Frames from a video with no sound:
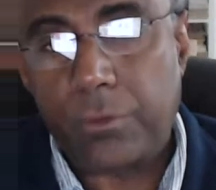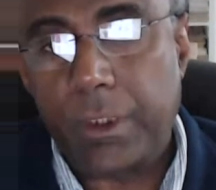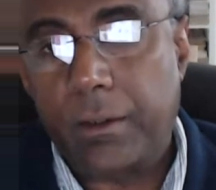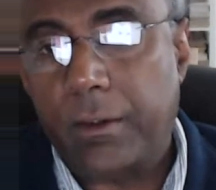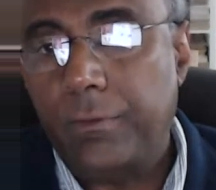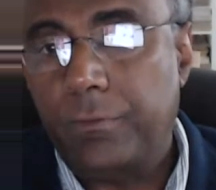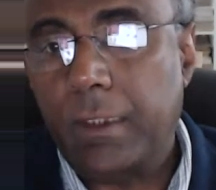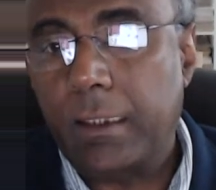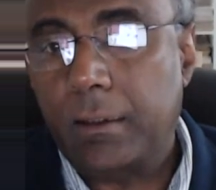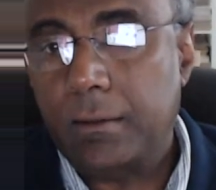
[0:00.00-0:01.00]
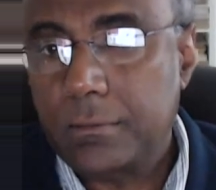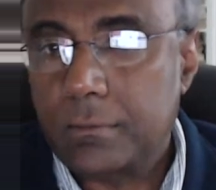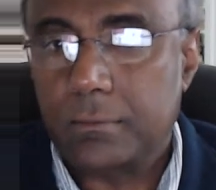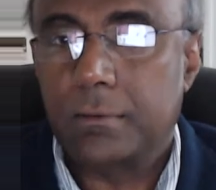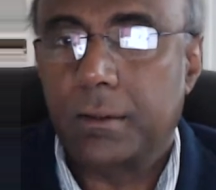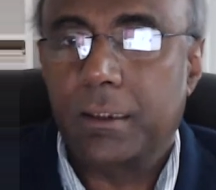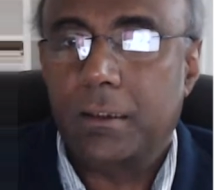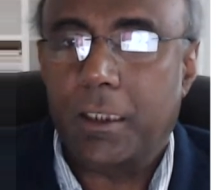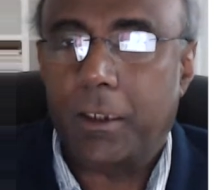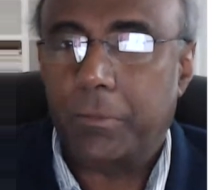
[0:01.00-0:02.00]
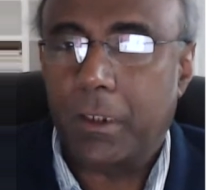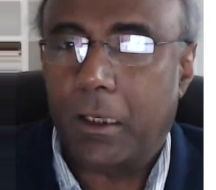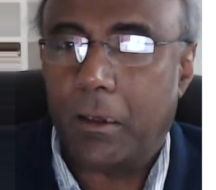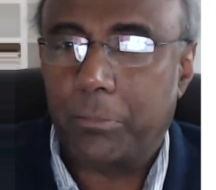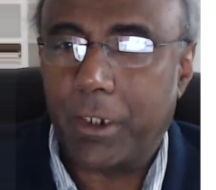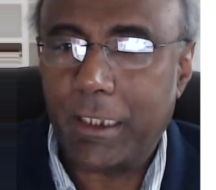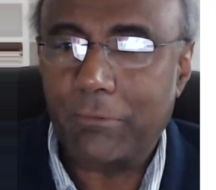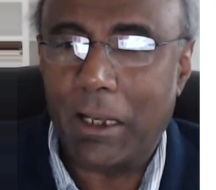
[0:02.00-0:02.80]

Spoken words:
here is that pretty